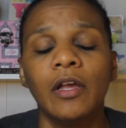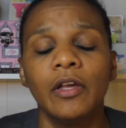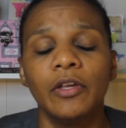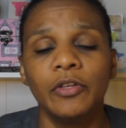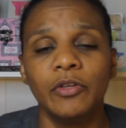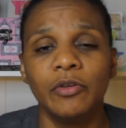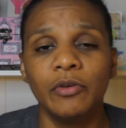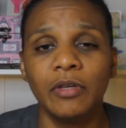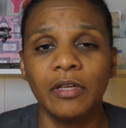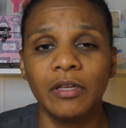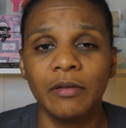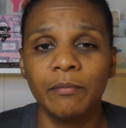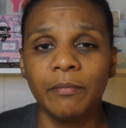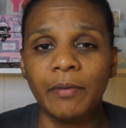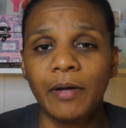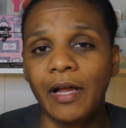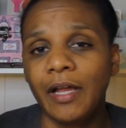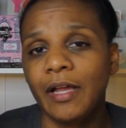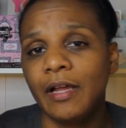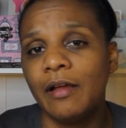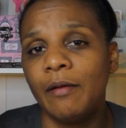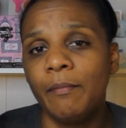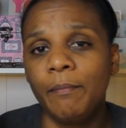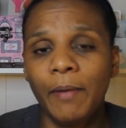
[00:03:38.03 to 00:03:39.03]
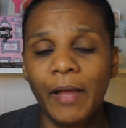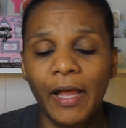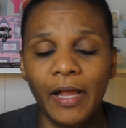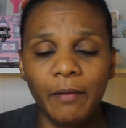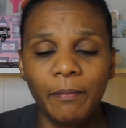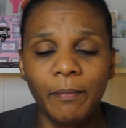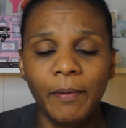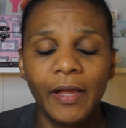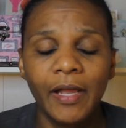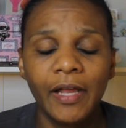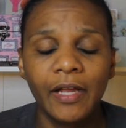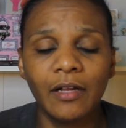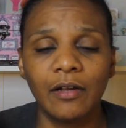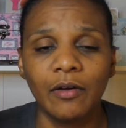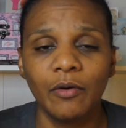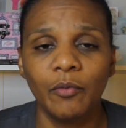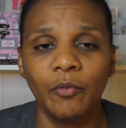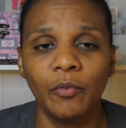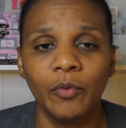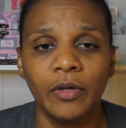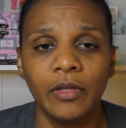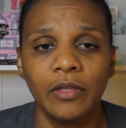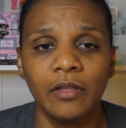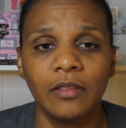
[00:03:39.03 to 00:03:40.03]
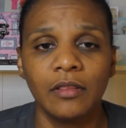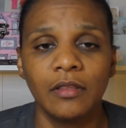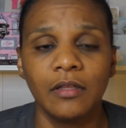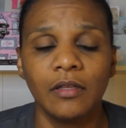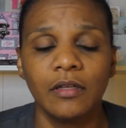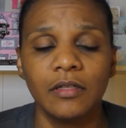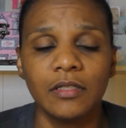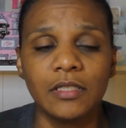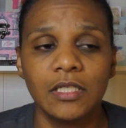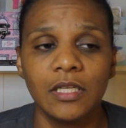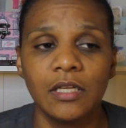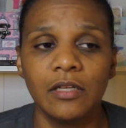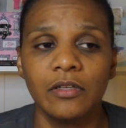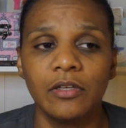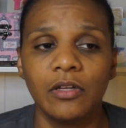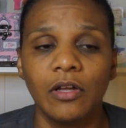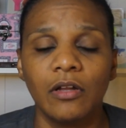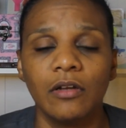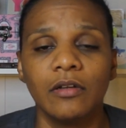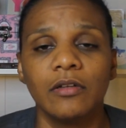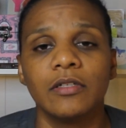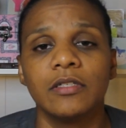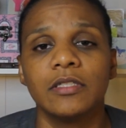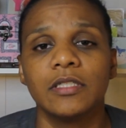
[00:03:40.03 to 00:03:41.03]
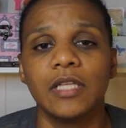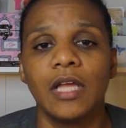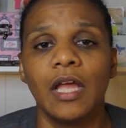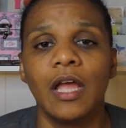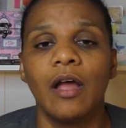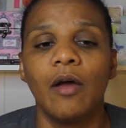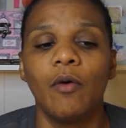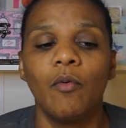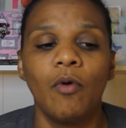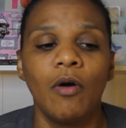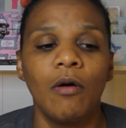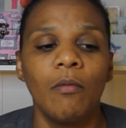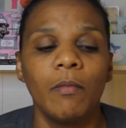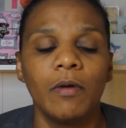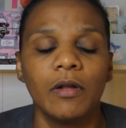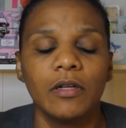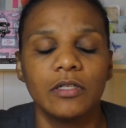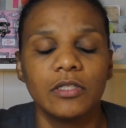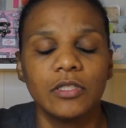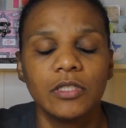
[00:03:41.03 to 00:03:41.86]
you can buy a backpack with $10 at Walmart.